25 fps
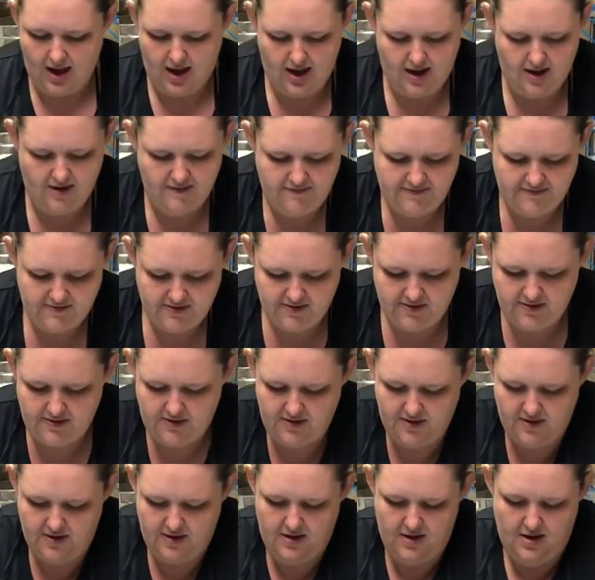
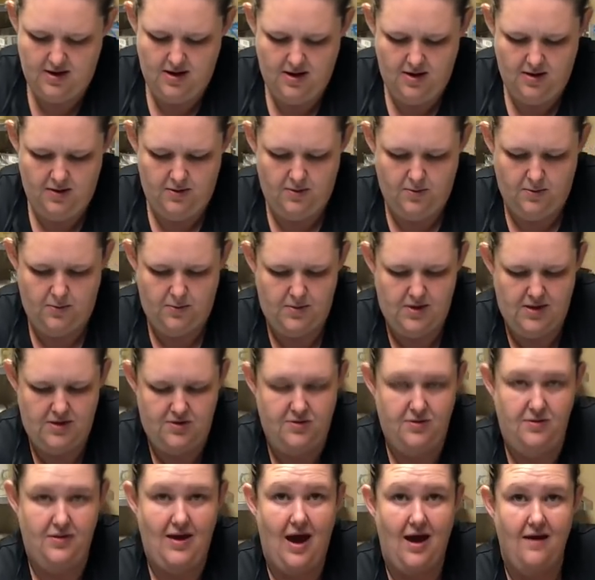After we
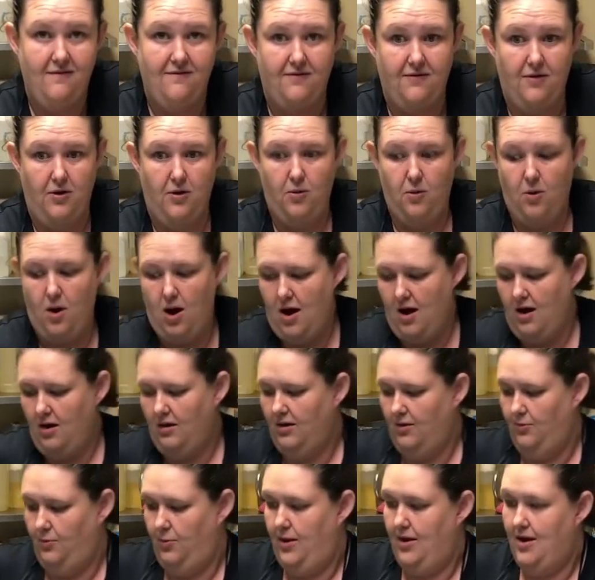do that for a while
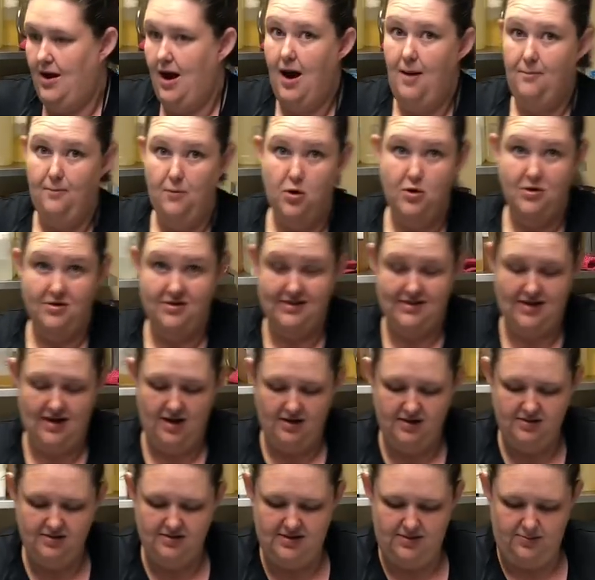and we got more
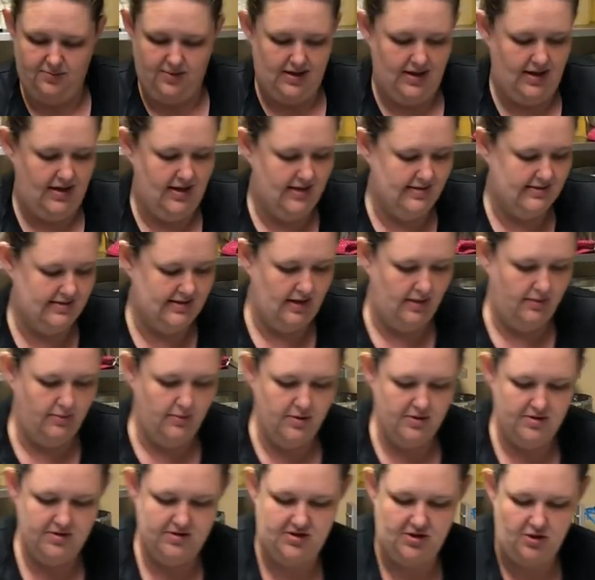cells and we need to sell
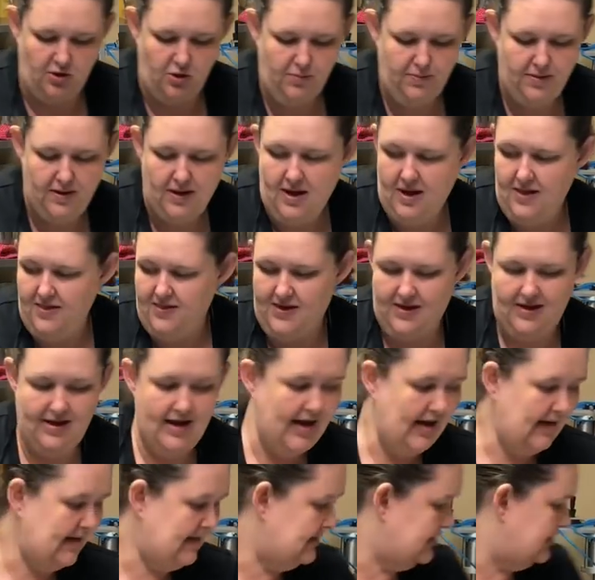more soap, the
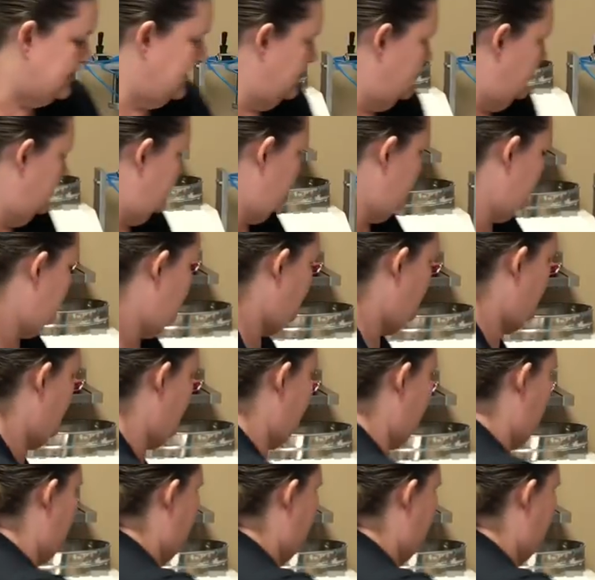next one